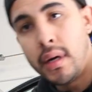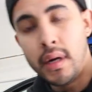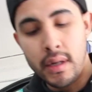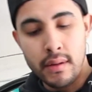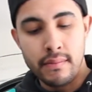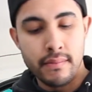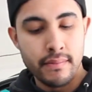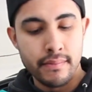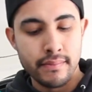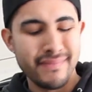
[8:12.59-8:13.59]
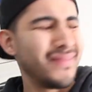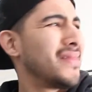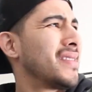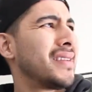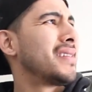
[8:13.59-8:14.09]

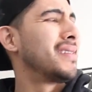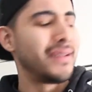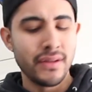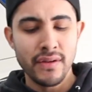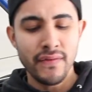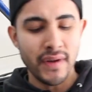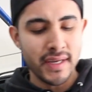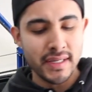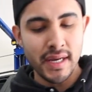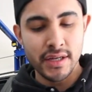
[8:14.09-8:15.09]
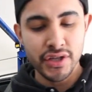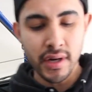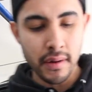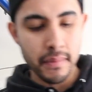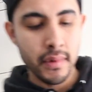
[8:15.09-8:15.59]
What the fuck is that? Shut
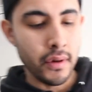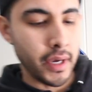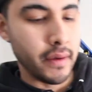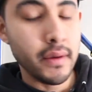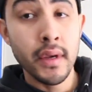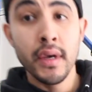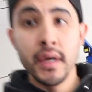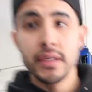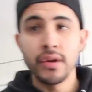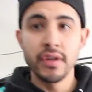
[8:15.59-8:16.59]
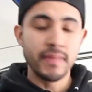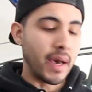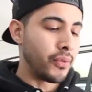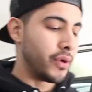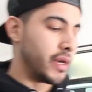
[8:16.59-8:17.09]
up. Okay, throw this
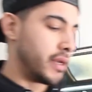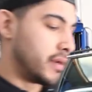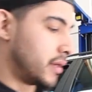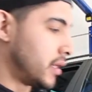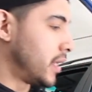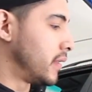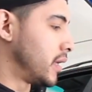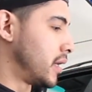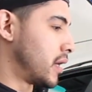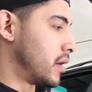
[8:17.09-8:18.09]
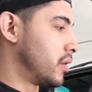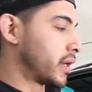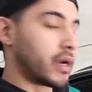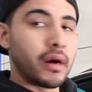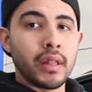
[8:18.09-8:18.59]
bad boy in and then hook
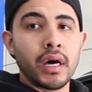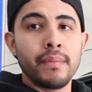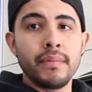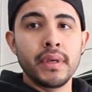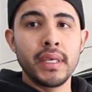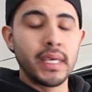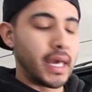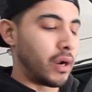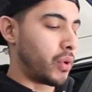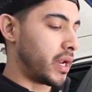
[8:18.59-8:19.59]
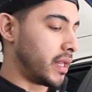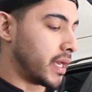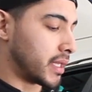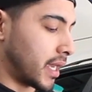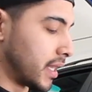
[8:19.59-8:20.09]
it all up and get it ready to
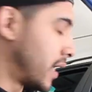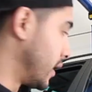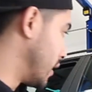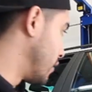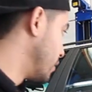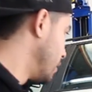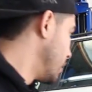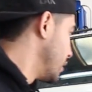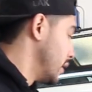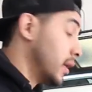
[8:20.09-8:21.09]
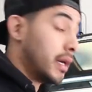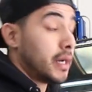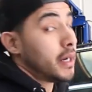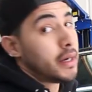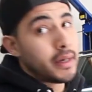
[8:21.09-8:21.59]
get the hell out of here.
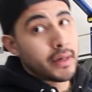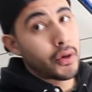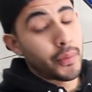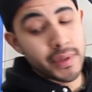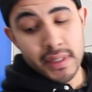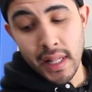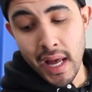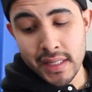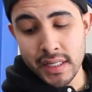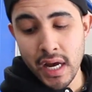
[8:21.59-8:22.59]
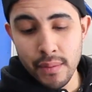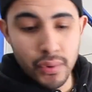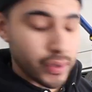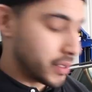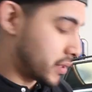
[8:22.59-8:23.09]
Hope this is the last time,
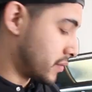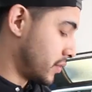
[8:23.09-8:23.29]
boys.